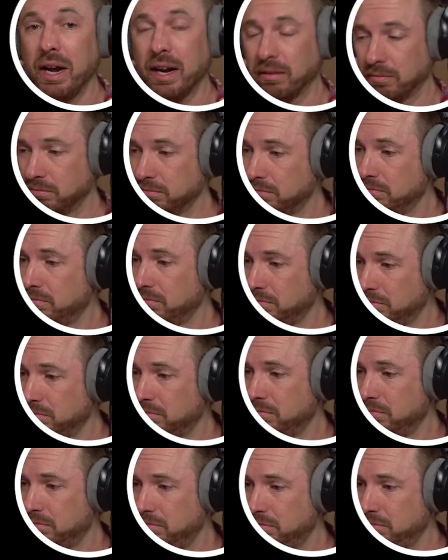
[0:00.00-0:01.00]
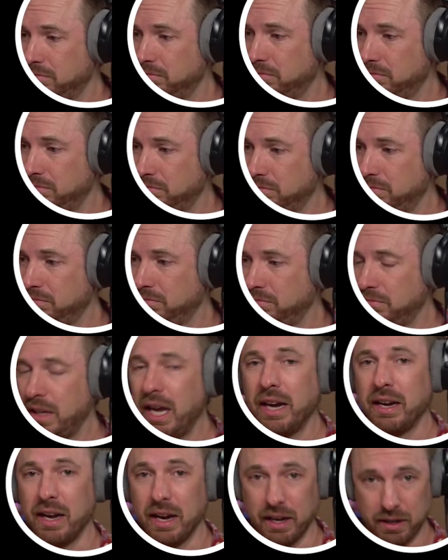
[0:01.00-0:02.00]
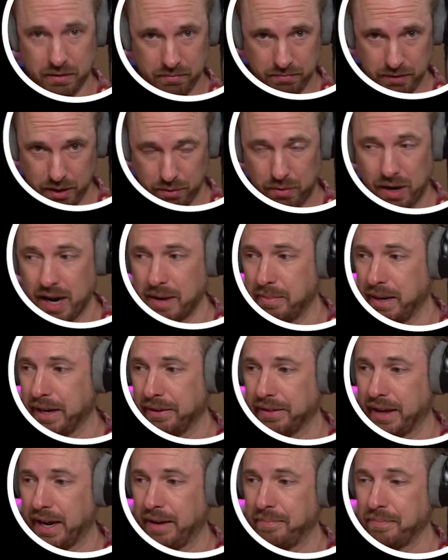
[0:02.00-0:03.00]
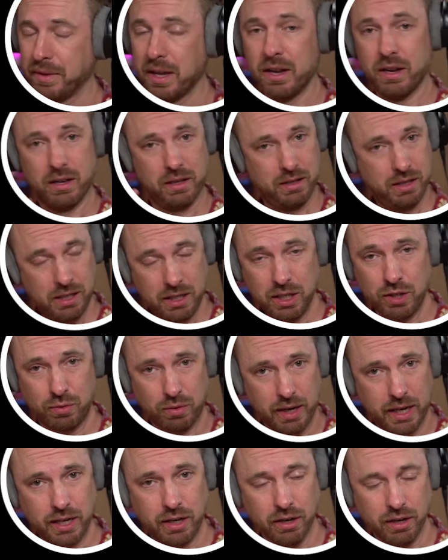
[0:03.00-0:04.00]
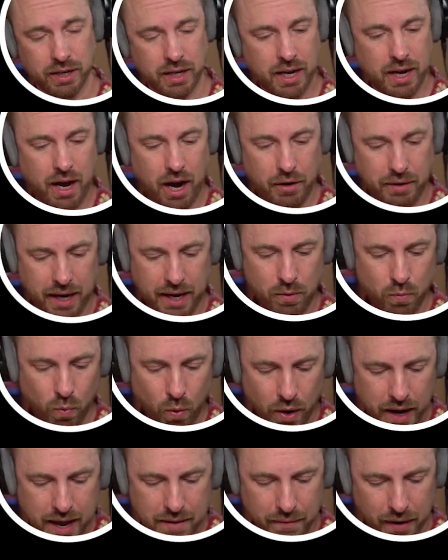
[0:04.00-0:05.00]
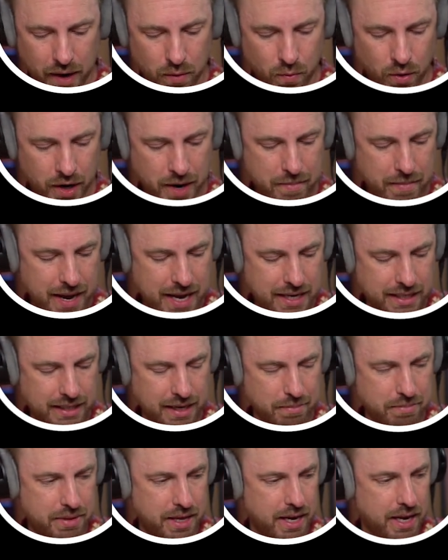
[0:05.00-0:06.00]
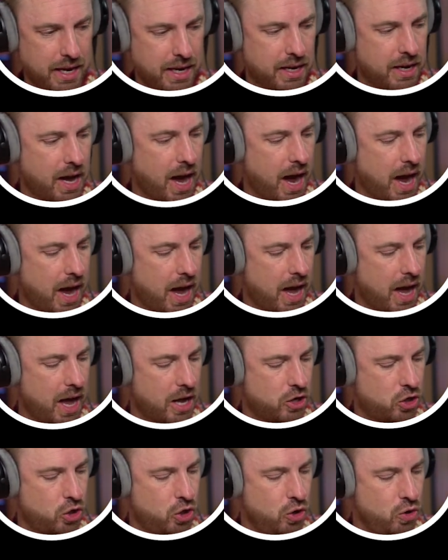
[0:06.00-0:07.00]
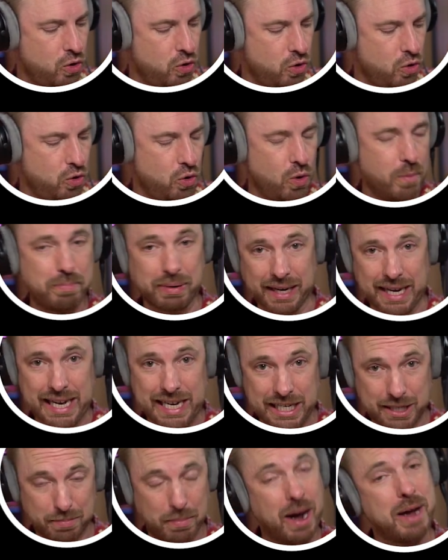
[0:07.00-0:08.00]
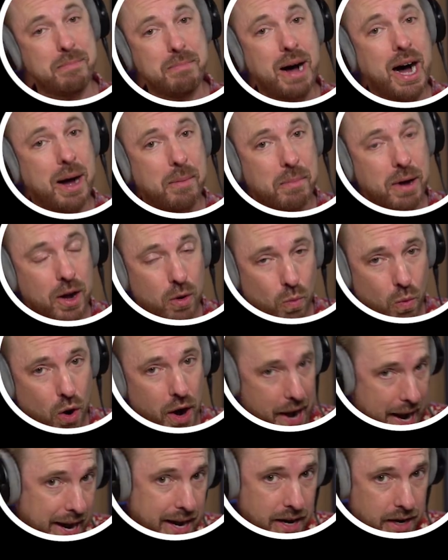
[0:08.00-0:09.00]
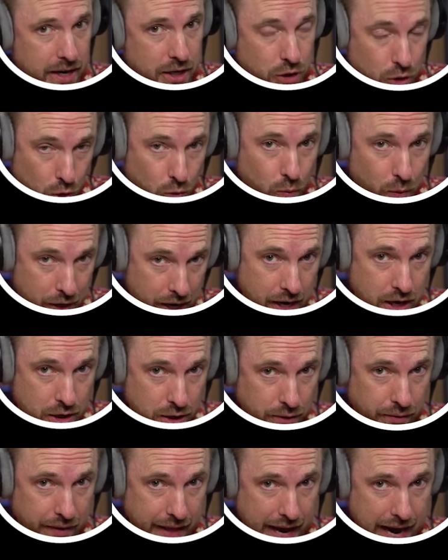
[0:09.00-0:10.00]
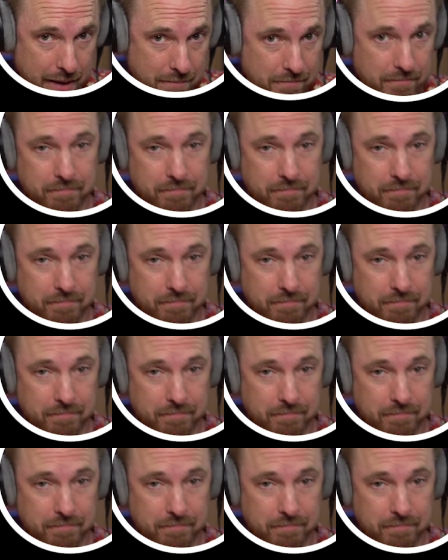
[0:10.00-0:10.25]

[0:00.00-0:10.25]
which is a podcast editing tool. Yeah, yeah, you're right about that. This is really good. Okay, what if I want to make something uh, to please my mum? What A I tool would I use for that?